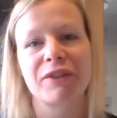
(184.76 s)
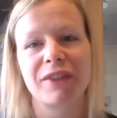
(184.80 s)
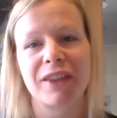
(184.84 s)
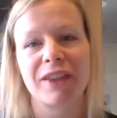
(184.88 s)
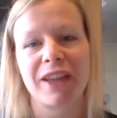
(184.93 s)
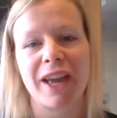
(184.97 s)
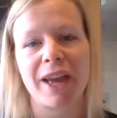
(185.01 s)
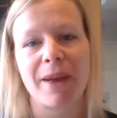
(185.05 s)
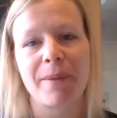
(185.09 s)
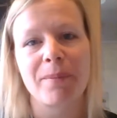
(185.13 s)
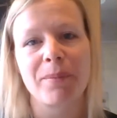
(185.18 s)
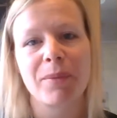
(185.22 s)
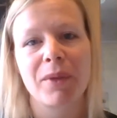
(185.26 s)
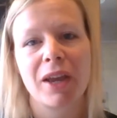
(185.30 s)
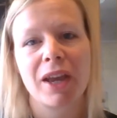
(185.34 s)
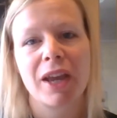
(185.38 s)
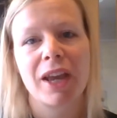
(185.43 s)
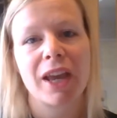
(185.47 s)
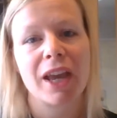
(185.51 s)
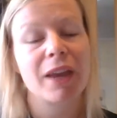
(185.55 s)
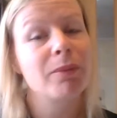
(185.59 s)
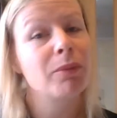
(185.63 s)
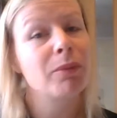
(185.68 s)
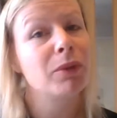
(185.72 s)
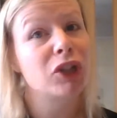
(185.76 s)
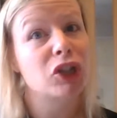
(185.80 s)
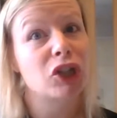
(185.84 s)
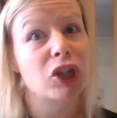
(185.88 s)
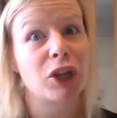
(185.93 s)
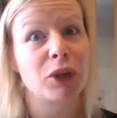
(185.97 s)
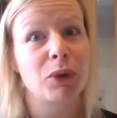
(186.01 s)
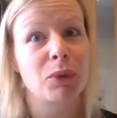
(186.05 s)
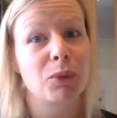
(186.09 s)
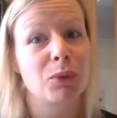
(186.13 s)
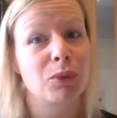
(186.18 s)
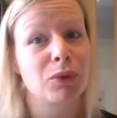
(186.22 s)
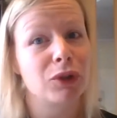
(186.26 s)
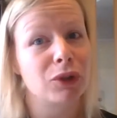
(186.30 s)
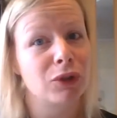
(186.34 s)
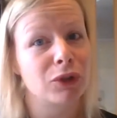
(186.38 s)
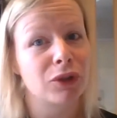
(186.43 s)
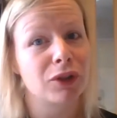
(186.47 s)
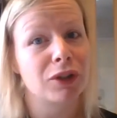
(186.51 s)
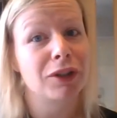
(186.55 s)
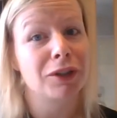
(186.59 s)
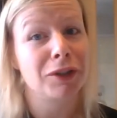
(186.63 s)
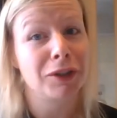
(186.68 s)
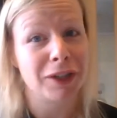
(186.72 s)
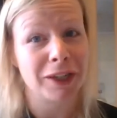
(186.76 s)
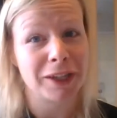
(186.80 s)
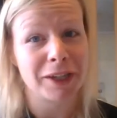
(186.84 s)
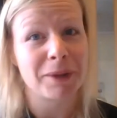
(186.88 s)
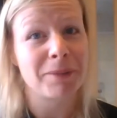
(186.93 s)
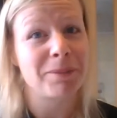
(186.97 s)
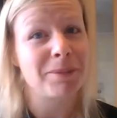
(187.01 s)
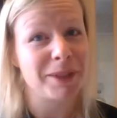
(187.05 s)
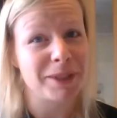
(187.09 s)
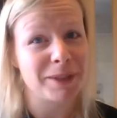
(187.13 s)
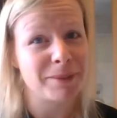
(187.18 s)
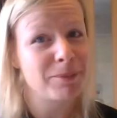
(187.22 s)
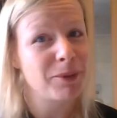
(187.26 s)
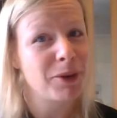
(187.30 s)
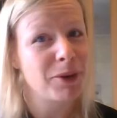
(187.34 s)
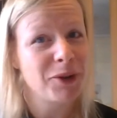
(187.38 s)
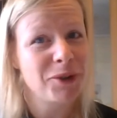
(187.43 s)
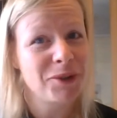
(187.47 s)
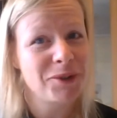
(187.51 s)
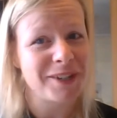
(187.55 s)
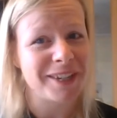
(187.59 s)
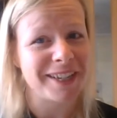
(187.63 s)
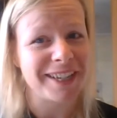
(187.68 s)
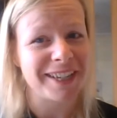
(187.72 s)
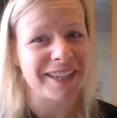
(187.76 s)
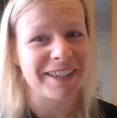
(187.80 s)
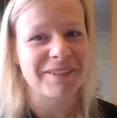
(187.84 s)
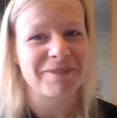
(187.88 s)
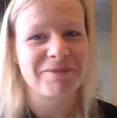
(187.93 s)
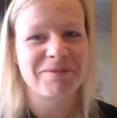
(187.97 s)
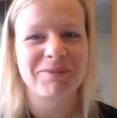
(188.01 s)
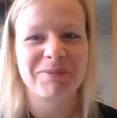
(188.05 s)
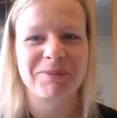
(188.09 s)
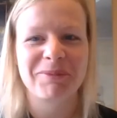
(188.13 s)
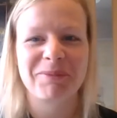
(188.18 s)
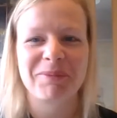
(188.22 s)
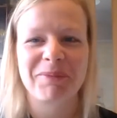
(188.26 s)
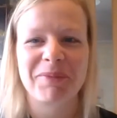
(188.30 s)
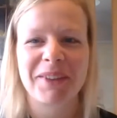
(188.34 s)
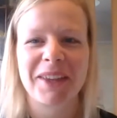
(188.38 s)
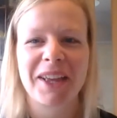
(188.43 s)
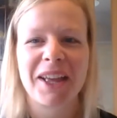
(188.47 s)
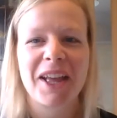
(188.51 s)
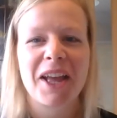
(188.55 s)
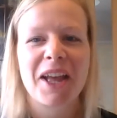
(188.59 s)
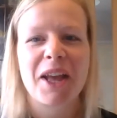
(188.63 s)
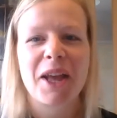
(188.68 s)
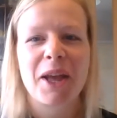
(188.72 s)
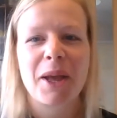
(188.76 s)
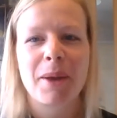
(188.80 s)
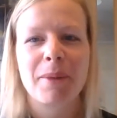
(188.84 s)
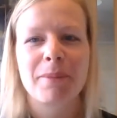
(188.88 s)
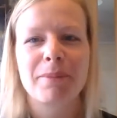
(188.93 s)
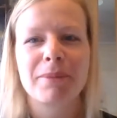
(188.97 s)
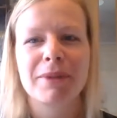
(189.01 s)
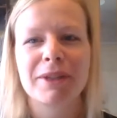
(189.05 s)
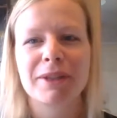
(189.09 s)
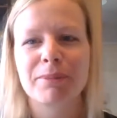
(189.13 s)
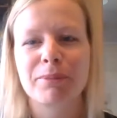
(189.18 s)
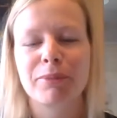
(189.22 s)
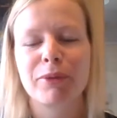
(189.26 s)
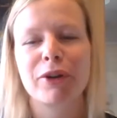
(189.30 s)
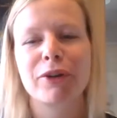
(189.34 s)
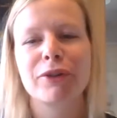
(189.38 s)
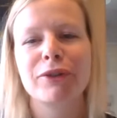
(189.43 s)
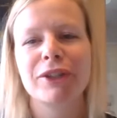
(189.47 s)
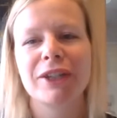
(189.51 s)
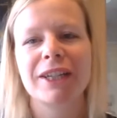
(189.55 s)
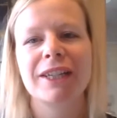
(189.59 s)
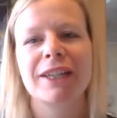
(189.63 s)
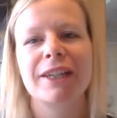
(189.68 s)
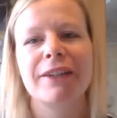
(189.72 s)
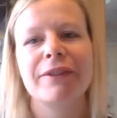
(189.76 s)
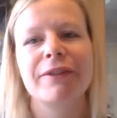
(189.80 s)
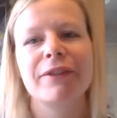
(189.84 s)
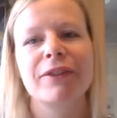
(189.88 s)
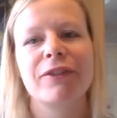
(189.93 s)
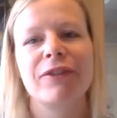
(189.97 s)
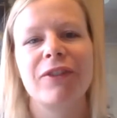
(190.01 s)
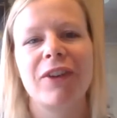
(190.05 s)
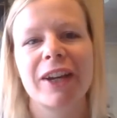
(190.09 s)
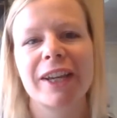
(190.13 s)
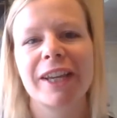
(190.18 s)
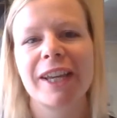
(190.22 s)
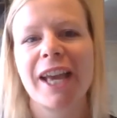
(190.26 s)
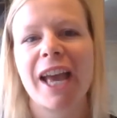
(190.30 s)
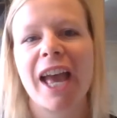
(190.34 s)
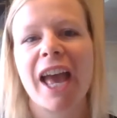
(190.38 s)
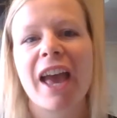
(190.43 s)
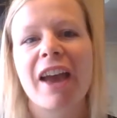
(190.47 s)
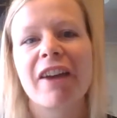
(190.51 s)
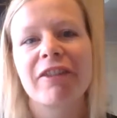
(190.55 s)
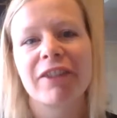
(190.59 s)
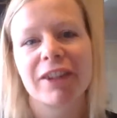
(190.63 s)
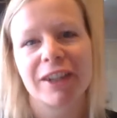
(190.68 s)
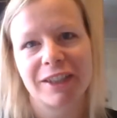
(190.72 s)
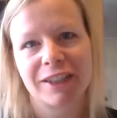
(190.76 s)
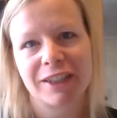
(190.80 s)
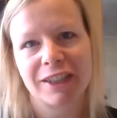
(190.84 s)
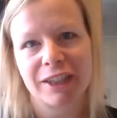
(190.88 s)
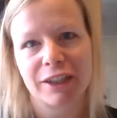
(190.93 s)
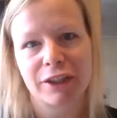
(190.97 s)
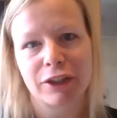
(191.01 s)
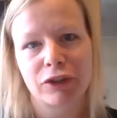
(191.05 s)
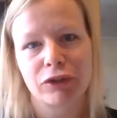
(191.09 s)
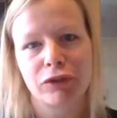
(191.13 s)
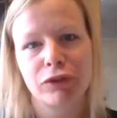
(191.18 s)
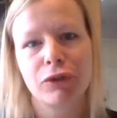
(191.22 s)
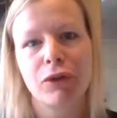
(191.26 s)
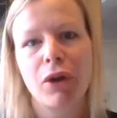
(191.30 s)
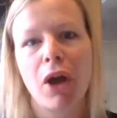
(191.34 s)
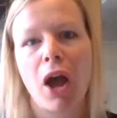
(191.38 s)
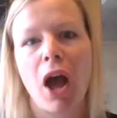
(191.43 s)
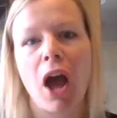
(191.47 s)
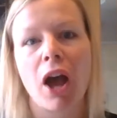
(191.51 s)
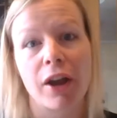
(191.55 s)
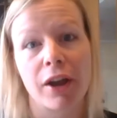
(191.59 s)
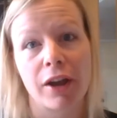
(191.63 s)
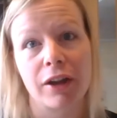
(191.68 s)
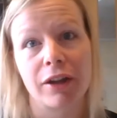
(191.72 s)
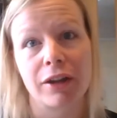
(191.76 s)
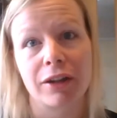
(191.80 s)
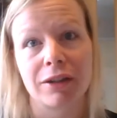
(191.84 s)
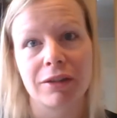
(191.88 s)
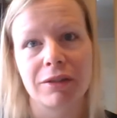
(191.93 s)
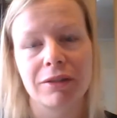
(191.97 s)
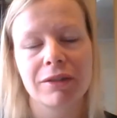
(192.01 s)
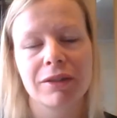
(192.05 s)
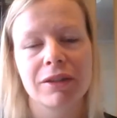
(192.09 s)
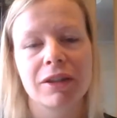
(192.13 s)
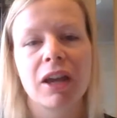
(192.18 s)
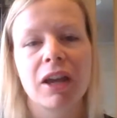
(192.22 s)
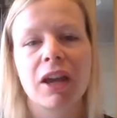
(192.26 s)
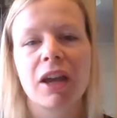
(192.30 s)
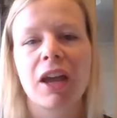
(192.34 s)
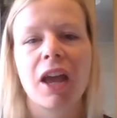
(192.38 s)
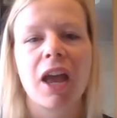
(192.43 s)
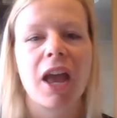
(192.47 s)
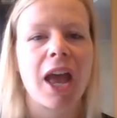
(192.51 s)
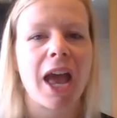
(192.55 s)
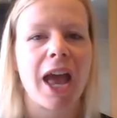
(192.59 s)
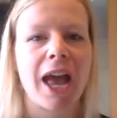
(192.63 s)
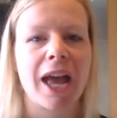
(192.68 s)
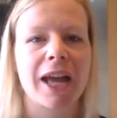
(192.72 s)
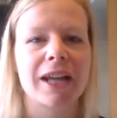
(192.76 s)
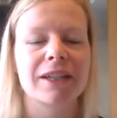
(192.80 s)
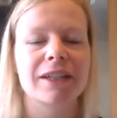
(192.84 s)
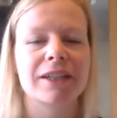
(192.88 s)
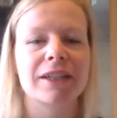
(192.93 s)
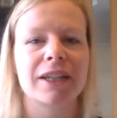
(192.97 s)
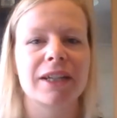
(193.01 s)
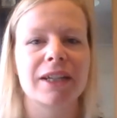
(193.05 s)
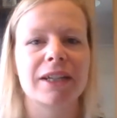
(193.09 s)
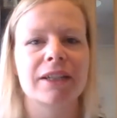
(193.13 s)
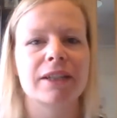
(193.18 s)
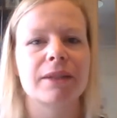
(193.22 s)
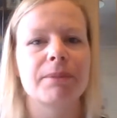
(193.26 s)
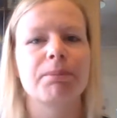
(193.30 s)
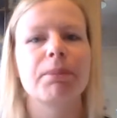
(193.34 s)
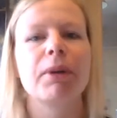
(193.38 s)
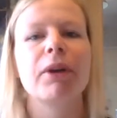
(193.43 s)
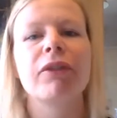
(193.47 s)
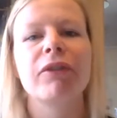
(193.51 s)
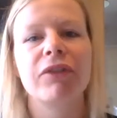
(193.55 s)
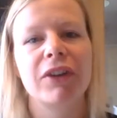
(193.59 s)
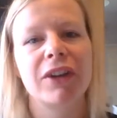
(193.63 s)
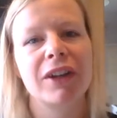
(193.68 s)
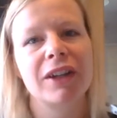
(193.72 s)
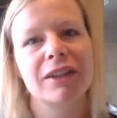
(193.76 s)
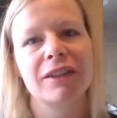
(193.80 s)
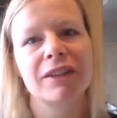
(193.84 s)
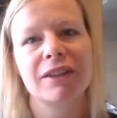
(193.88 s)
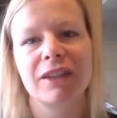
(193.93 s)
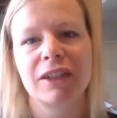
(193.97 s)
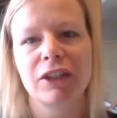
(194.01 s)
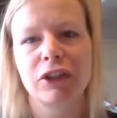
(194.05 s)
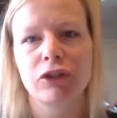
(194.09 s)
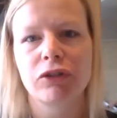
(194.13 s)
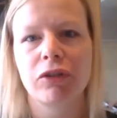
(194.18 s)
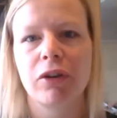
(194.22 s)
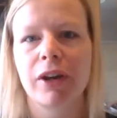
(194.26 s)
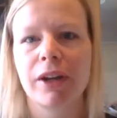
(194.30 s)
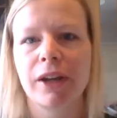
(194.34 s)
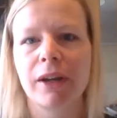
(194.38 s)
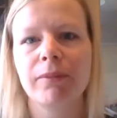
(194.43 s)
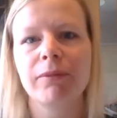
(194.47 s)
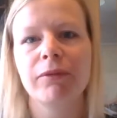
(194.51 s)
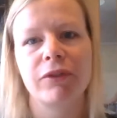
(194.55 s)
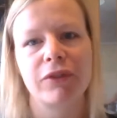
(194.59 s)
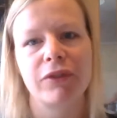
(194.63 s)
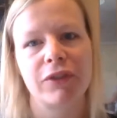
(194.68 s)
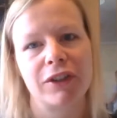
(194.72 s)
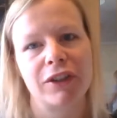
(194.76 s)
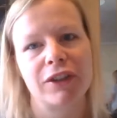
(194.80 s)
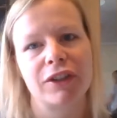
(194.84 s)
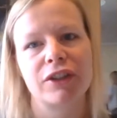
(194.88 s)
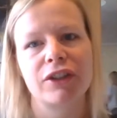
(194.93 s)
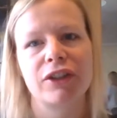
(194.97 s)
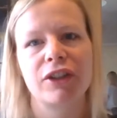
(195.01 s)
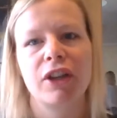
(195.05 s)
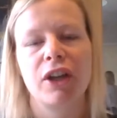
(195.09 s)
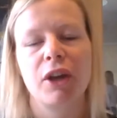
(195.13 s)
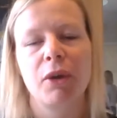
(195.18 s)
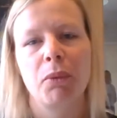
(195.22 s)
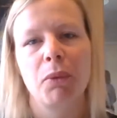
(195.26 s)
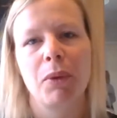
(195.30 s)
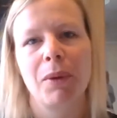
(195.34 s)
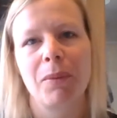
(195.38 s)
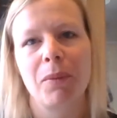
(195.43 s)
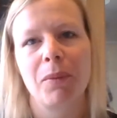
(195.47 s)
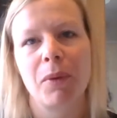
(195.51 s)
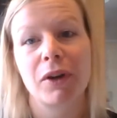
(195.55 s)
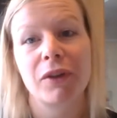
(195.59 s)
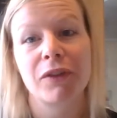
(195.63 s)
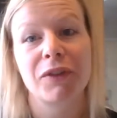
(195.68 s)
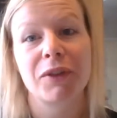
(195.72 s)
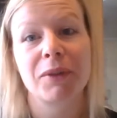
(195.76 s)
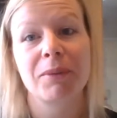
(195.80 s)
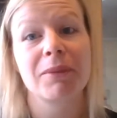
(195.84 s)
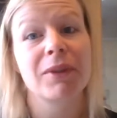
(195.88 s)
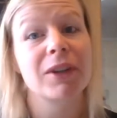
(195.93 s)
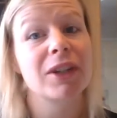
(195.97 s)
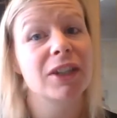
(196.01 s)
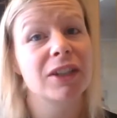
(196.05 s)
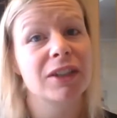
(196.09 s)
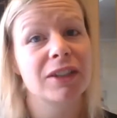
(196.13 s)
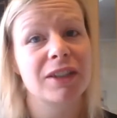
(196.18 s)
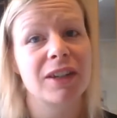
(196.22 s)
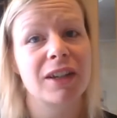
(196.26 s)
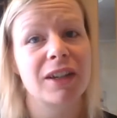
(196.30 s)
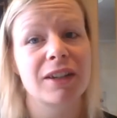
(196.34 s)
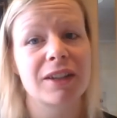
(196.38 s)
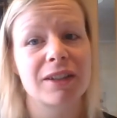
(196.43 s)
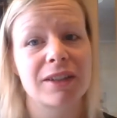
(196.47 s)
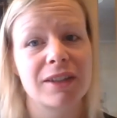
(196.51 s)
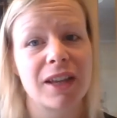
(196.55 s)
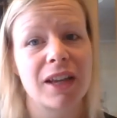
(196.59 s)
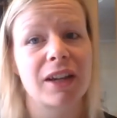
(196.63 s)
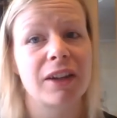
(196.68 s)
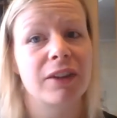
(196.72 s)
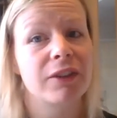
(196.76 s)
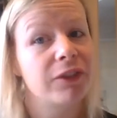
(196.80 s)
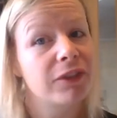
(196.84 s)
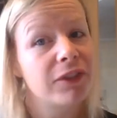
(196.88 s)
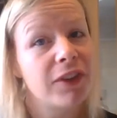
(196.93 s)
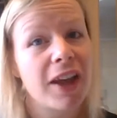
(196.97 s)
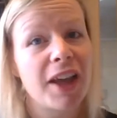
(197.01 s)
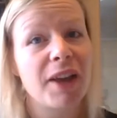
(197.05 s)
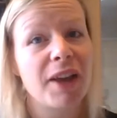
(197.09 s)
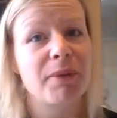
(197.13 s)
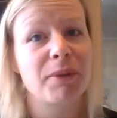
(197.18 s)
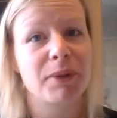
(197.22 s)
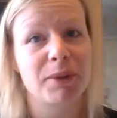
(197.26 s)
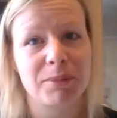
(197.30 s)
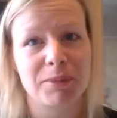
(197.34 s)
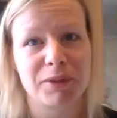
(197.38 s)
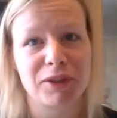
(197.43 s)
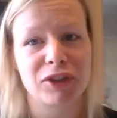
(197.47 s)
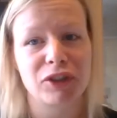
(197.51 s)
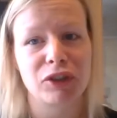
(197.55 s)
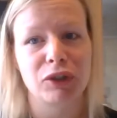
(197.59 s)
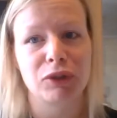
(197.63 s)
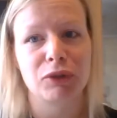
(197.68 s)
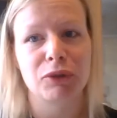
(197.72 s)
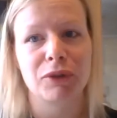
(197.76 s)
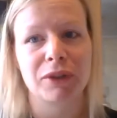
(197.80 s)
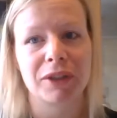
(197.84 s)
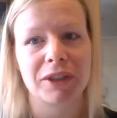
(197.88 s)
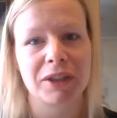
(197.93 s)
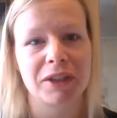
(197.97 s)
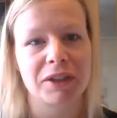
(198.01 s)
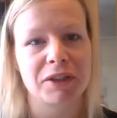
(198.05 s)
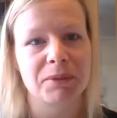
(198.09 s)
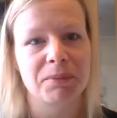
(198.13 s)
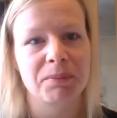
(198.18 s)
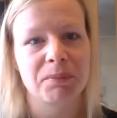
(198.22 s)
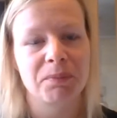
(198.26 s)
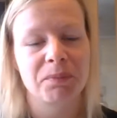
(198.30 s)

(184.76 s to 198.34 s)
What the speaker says: of them in which they all look like Miss Brodie. Miss Brodie lives vicariously through her girls and is perversely triumphant when one of them conducts an affair with Mr. Lloyd.